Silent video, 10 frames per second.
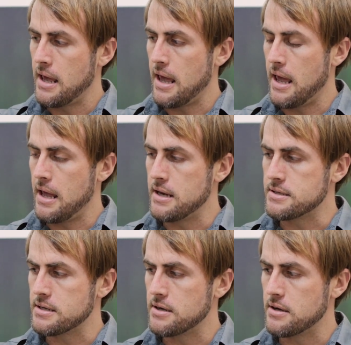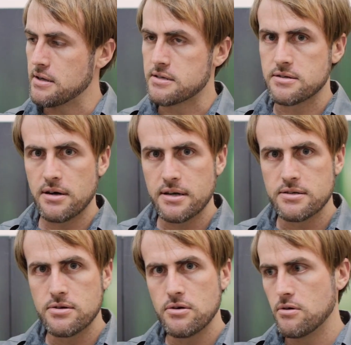and it started
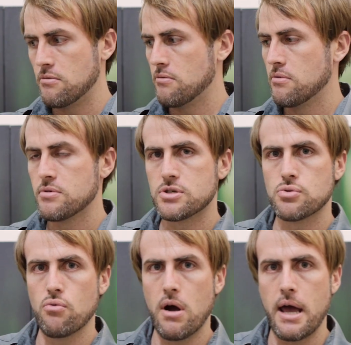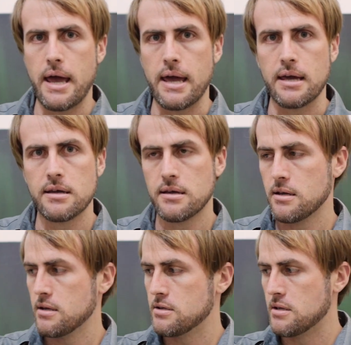to sway
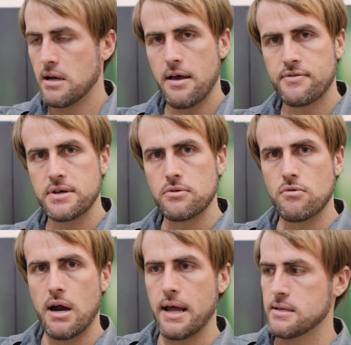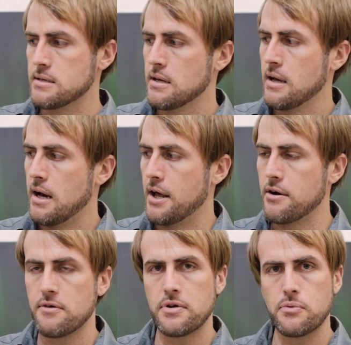left and right. I don't
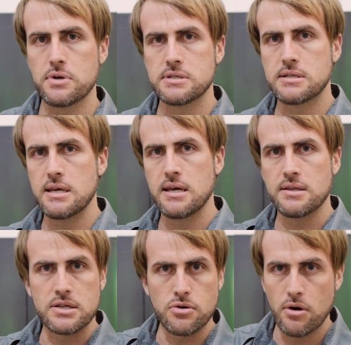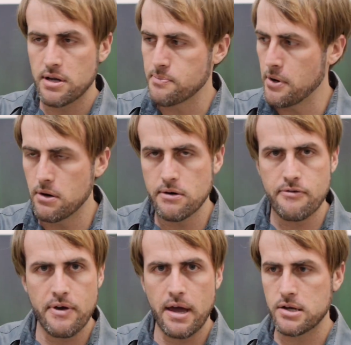know if it was the toilet bowl
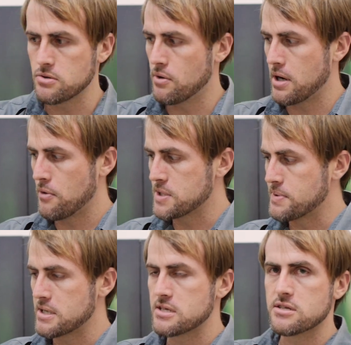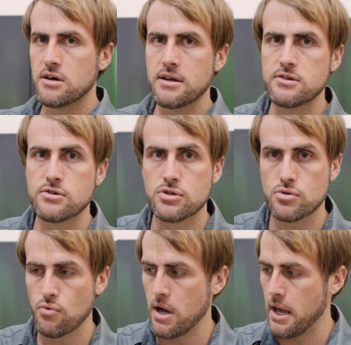effect or what it was, but it just started to
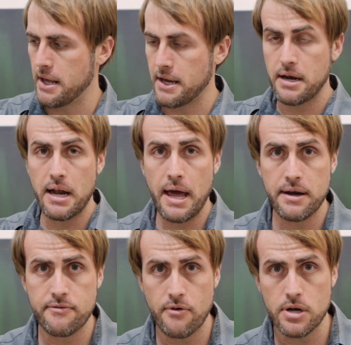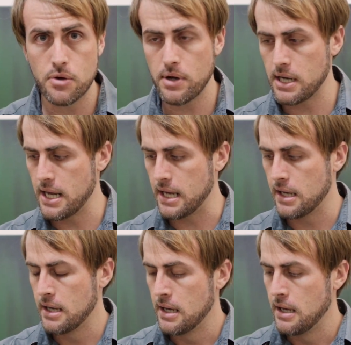sway, and I had to land it very quickly.
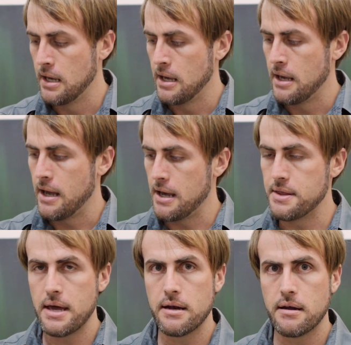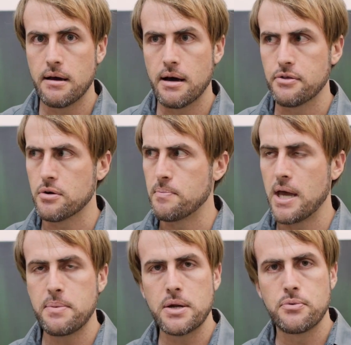And then I thought maybe it